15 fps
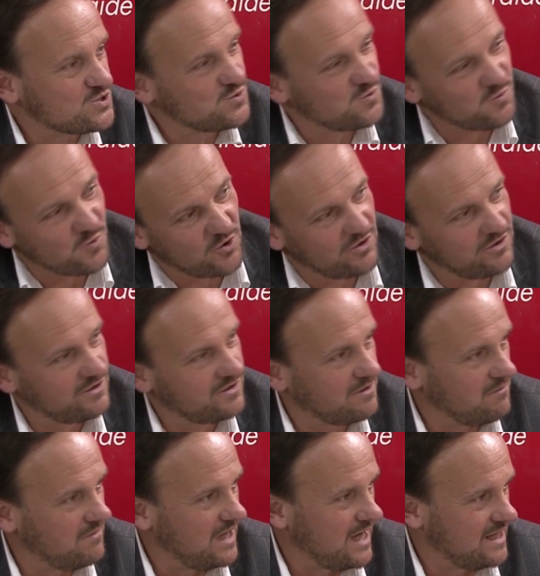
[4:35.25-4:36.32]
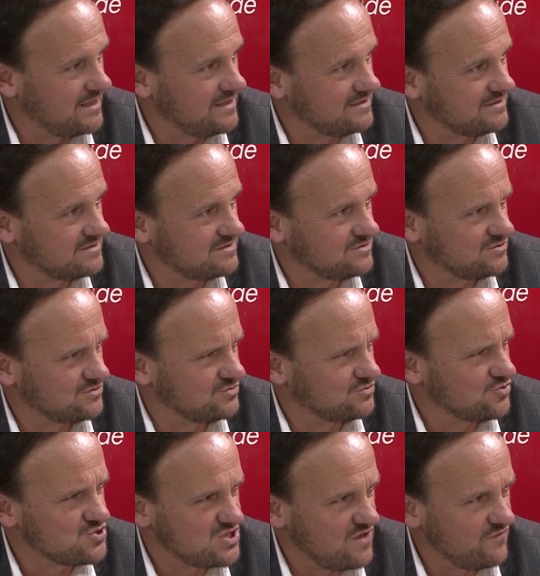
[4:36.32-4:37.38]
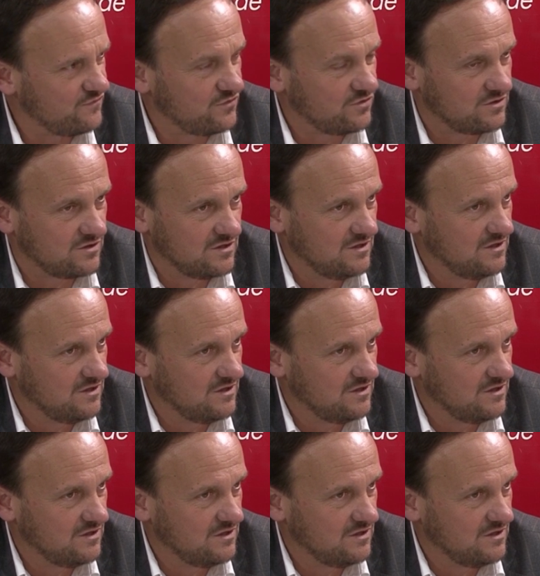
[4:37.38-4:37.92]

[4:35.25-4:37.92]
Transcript: to work, and to suffer.